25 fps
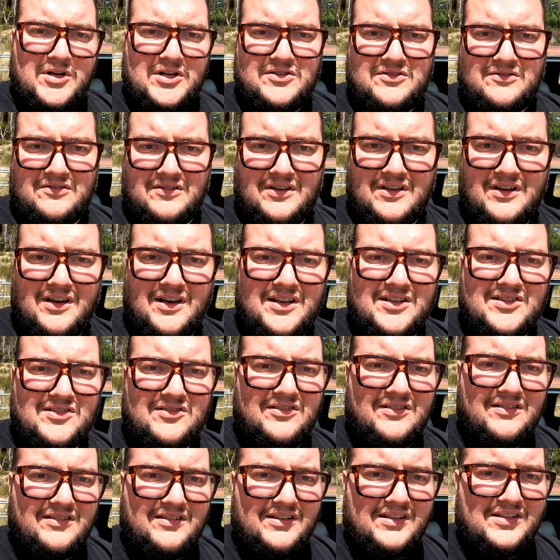much on the car
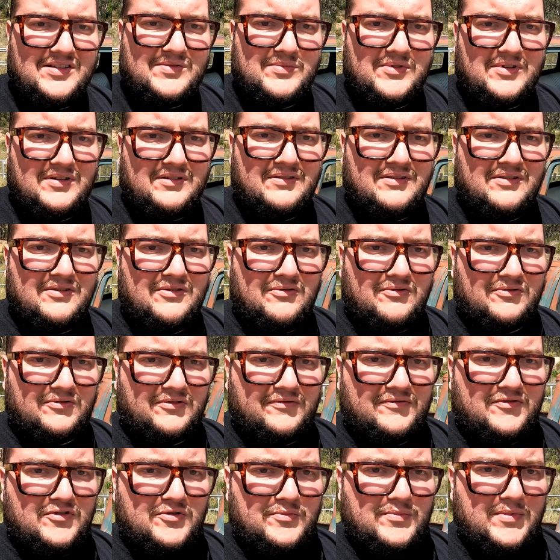side of things, but cooked
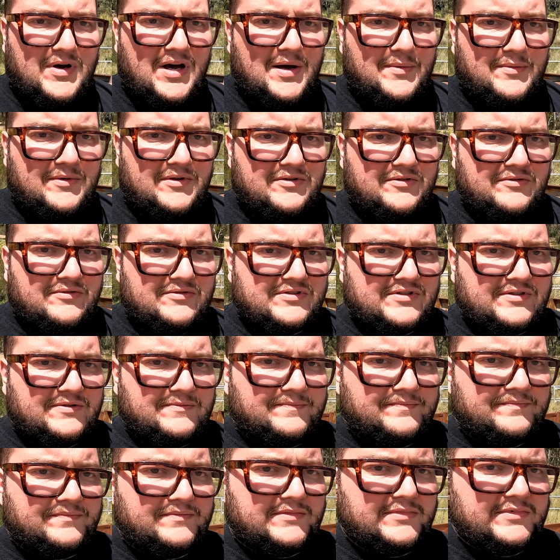a few barbecues.
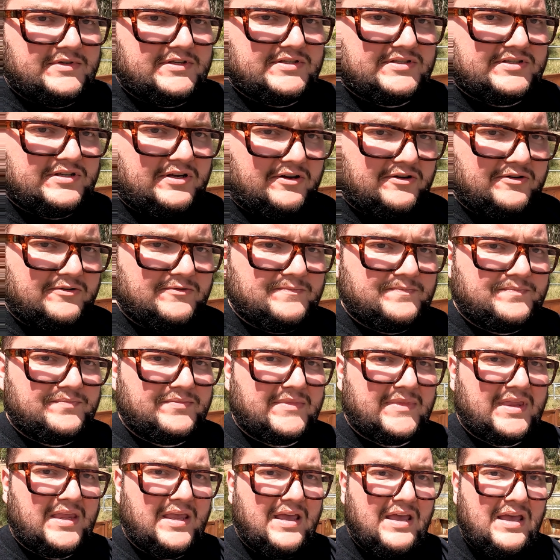So
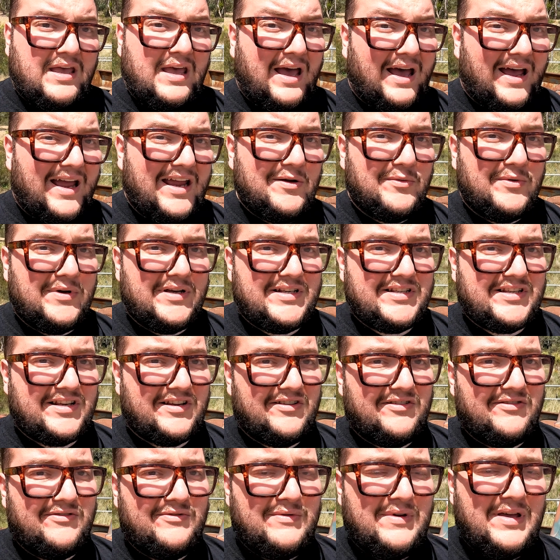8 weeks
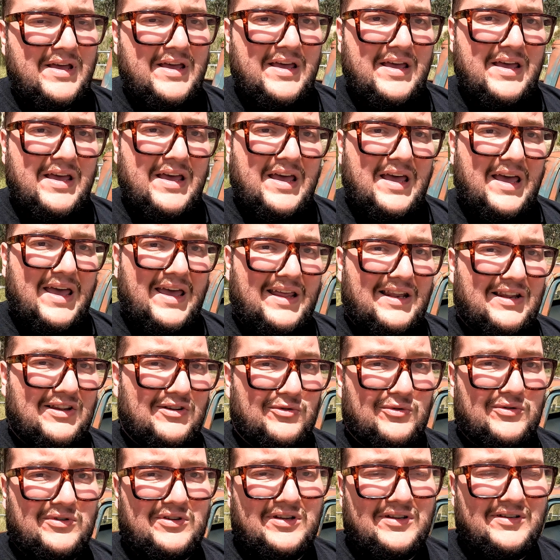ago, it
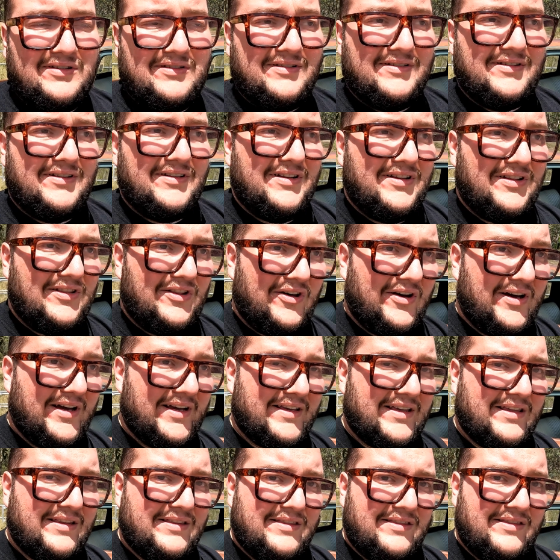looked
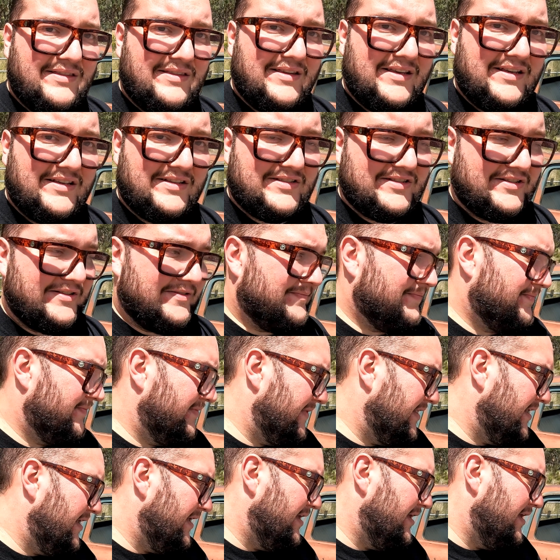like this.
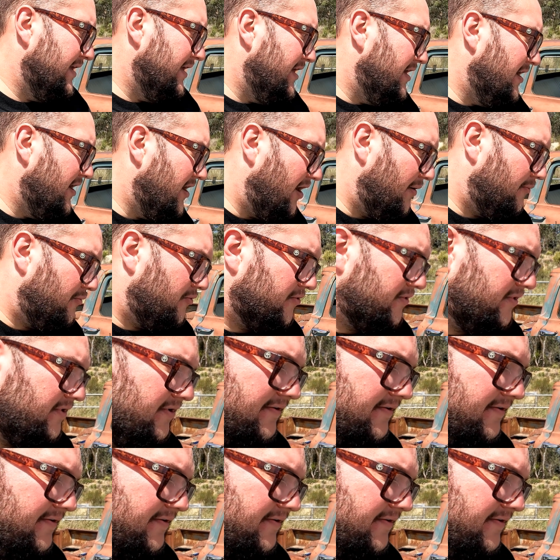I'll put